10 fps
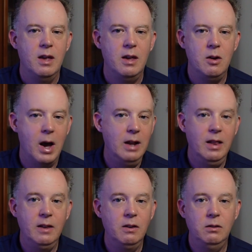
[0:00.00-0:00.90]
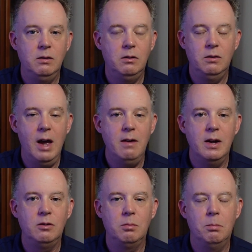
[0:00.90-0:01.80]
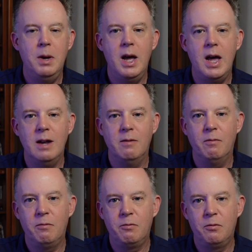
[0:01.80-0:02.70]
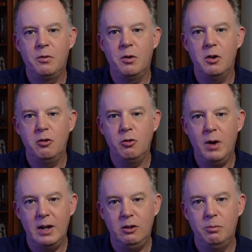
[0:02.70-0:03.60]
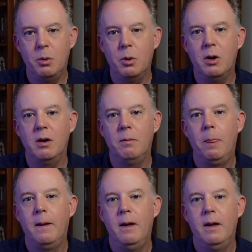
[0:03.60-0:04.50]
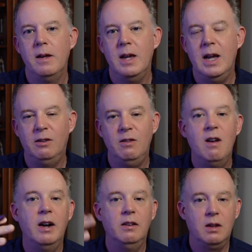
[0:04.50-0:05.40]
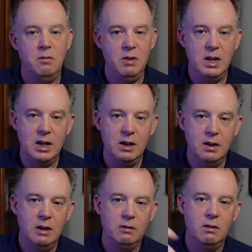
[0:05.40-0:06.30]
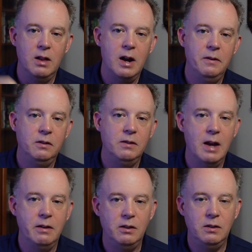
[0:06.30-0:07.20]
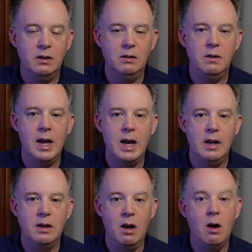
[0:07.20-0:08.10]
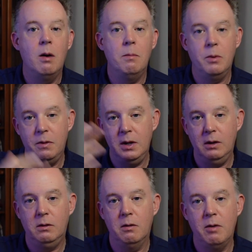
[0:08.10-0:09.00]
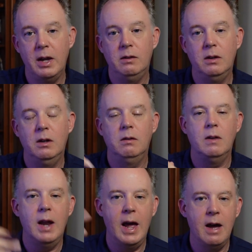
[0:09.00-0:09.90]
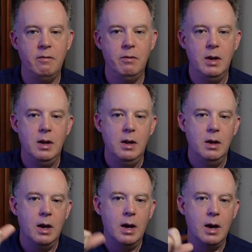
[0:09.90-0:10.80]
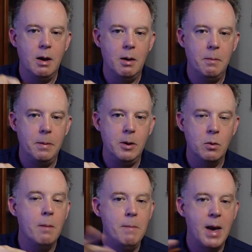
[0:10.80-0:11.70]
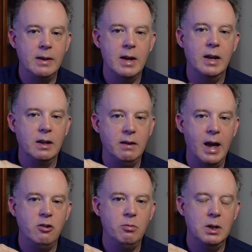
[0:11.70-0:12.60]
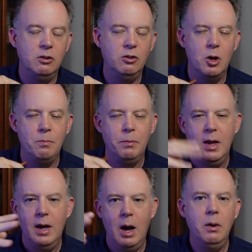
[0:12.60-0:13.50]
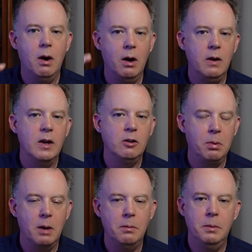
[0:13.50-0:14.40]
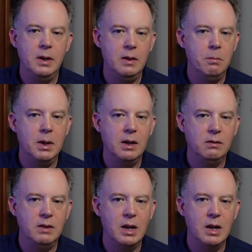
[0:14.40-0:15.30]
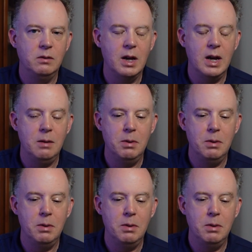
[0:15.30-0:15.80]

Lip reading: I like this stylus, but for transport, it's not as convenient as a lot of the styluses that come with these devices and that have a magnetic attachment. So I would argue that's probably the biggest downside.